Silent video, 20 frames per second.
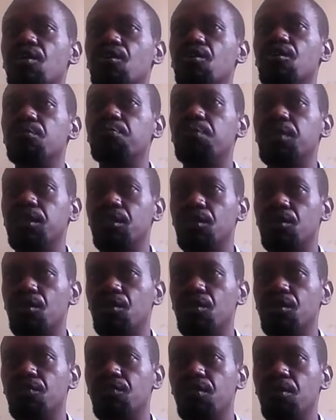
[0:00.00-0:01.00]
own personal
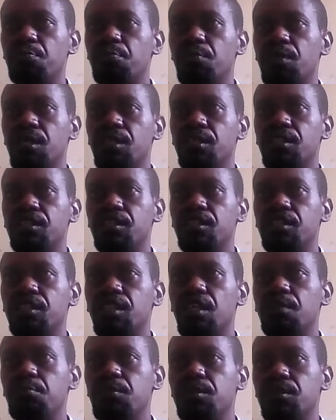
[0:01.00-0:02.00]
development in
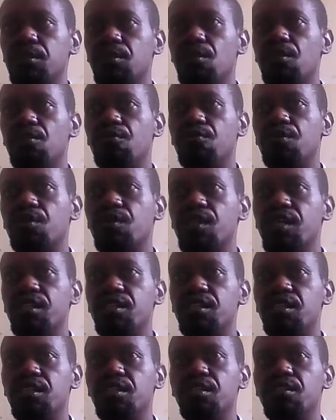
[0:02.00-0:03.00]
terms of
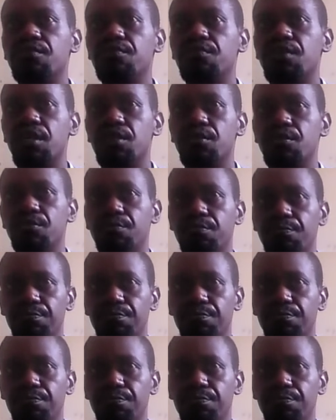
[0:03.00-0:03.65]
creating value.